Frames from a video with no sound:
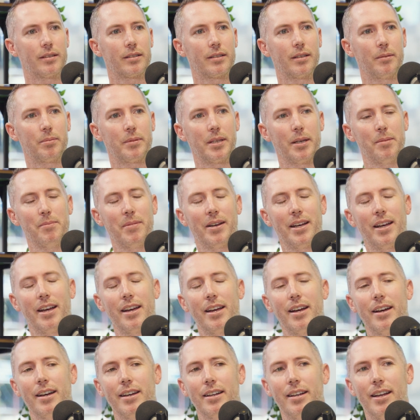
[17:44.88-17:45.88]
September
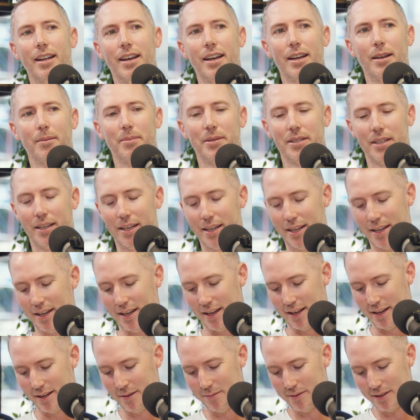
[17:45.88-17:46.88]
AI Labs.
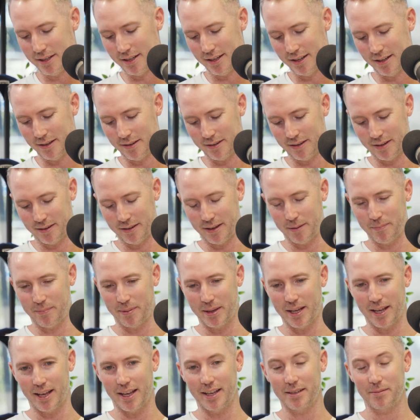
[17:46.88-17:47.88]
Yeah, it
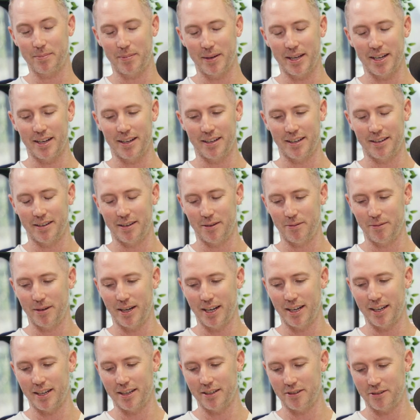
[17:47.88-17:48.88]
has been a
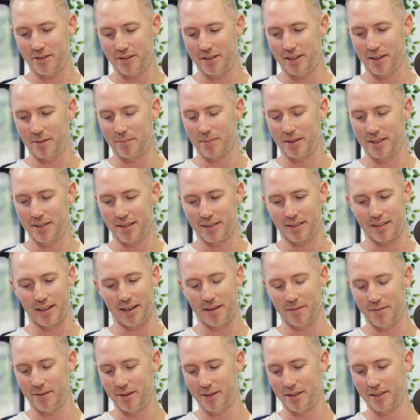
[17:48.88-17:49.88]
really interesting business.
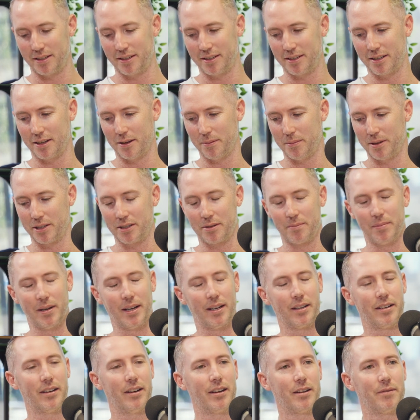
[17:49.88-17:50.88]
I've learned so much
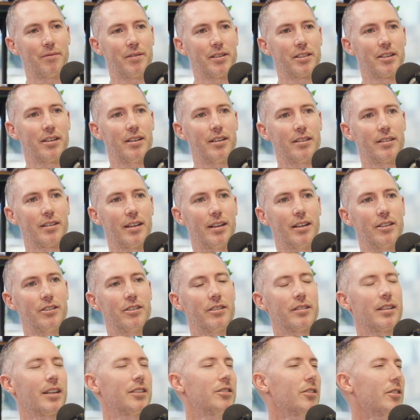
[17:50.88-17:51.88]
about artificial
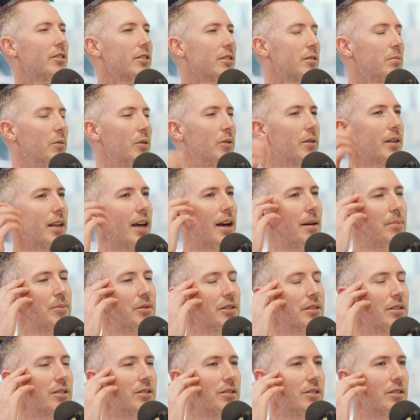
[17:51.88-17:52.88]
intelligence. I took a small gap
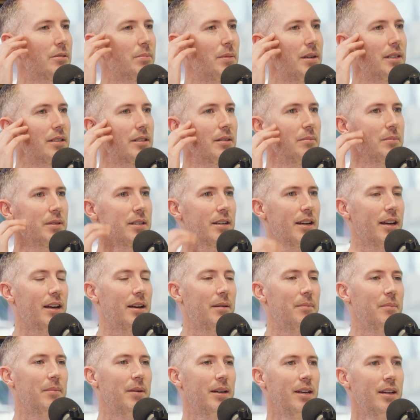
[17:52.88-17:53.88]
just to spend some
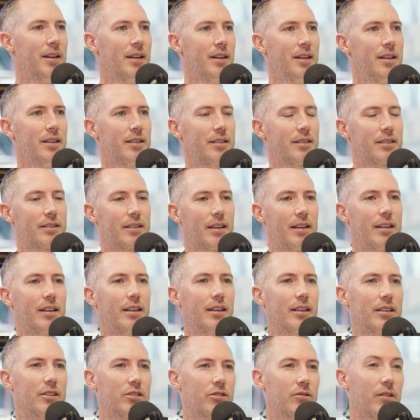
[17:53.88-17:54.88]
time
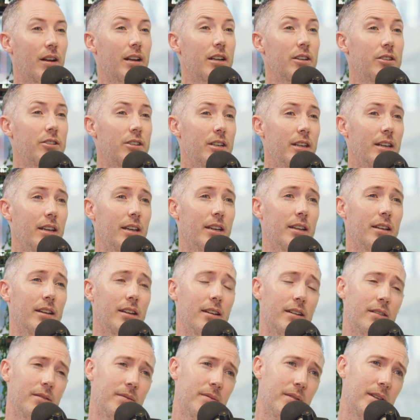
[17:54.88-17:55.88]
studying strategy
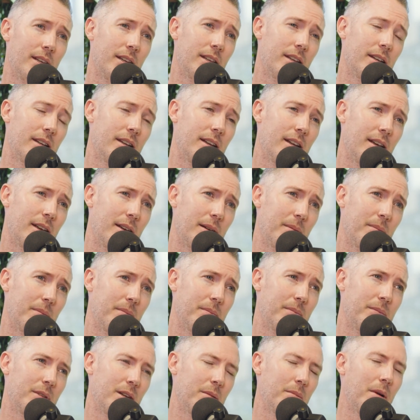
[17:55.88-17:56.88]
in
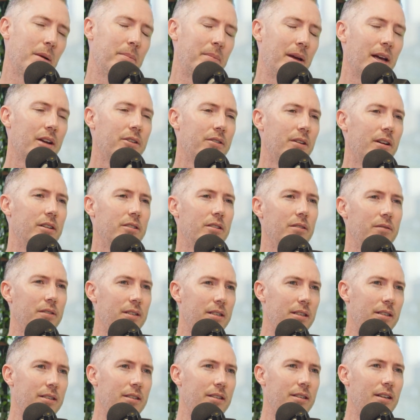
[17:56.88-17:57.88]
my background's
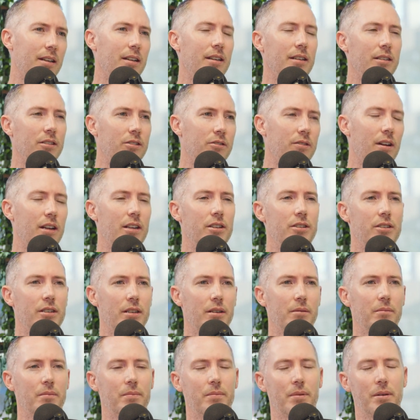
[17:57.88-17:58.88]
obviously studying strategy
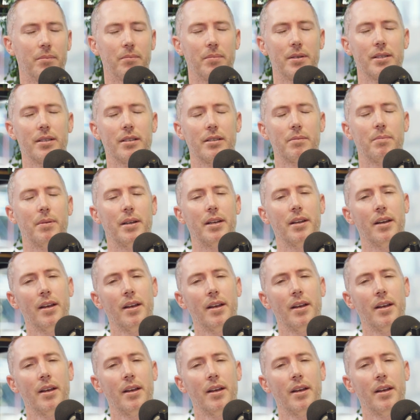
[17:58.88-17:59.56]
and business, but